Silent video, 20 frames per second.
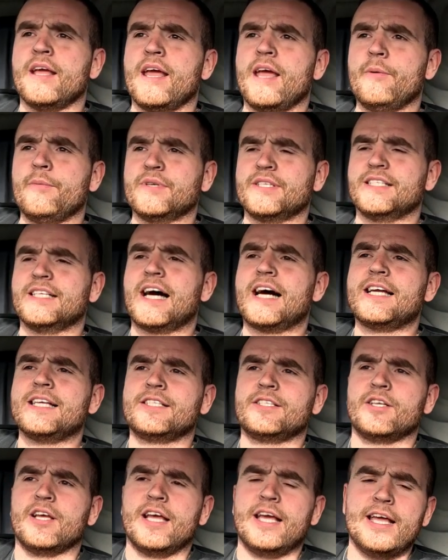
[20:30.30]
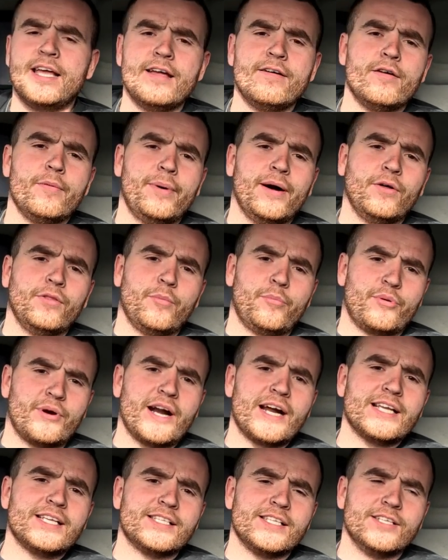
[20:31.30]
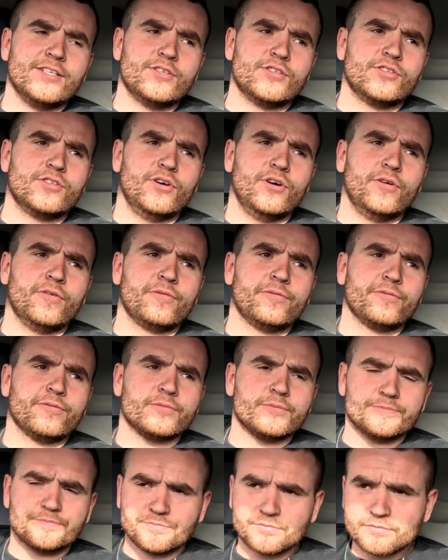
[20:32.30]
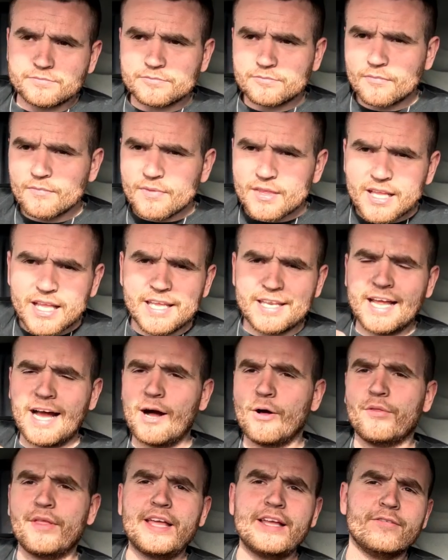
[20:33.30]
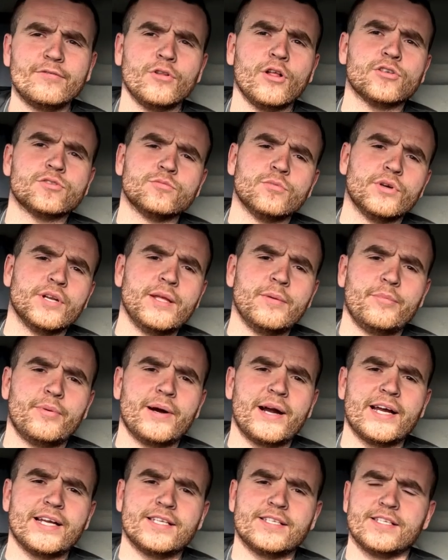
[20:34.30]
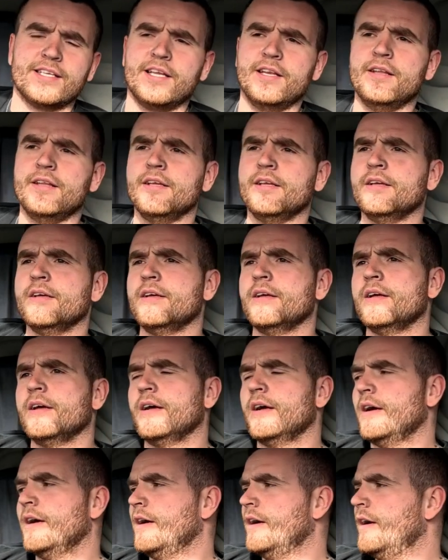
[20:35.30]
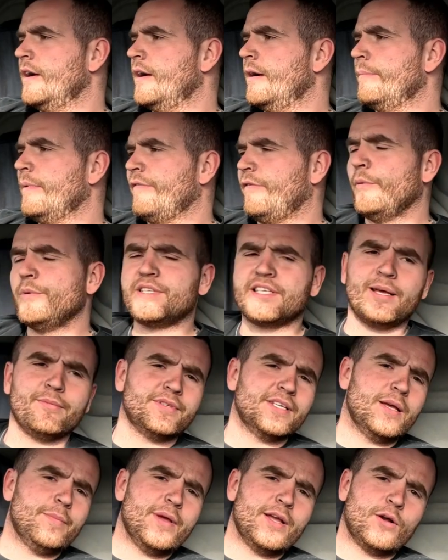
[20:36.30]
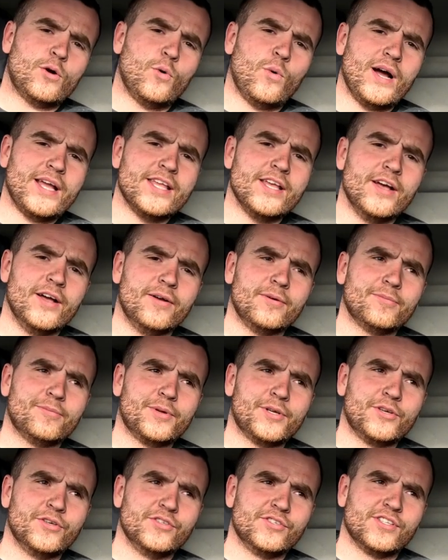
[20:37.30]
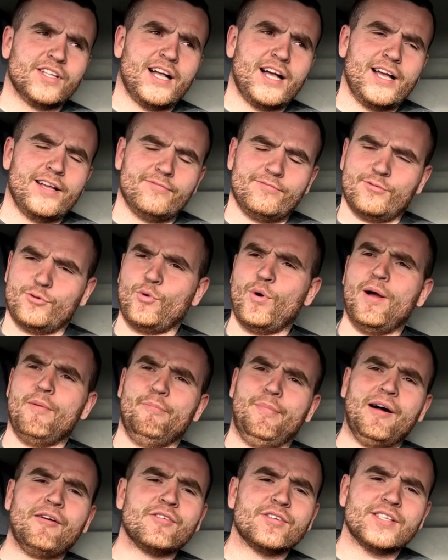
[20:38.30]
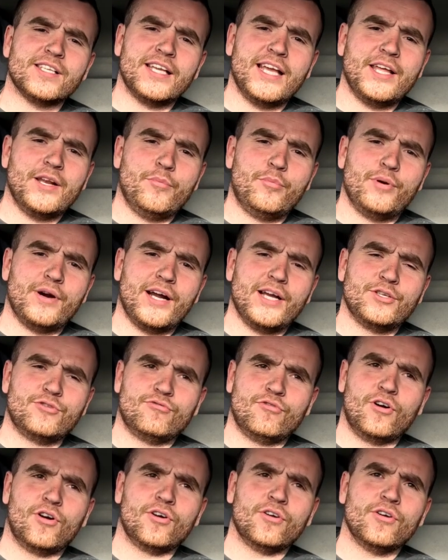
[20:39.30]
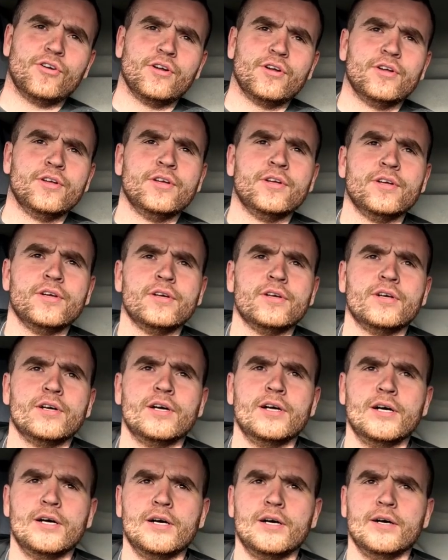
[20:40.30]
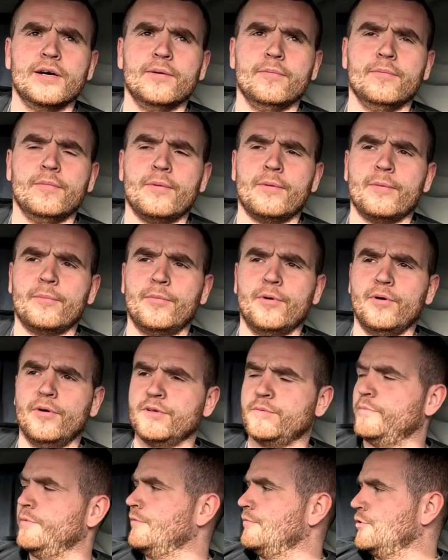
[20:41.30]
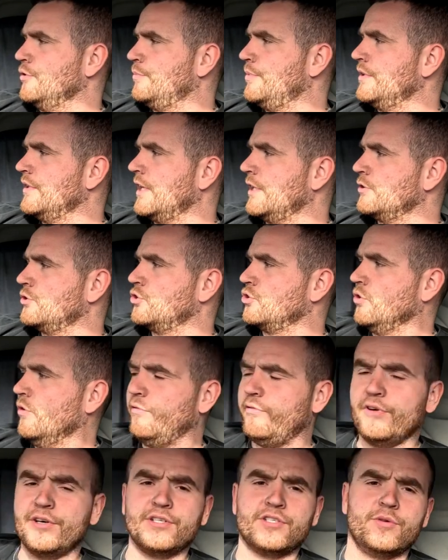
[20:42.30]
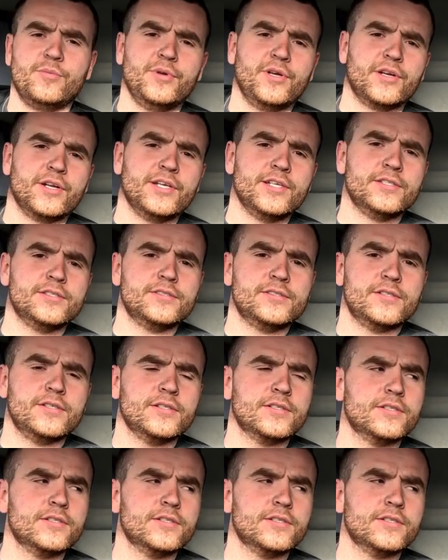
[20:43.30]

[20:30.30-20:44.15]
It was nice to hear about the pricing stuff and how they've lost money pricing. I've always kept it a bit quiet because like it's quite embarrassing getting a price wrong, but we've just been like suffering, to be honest.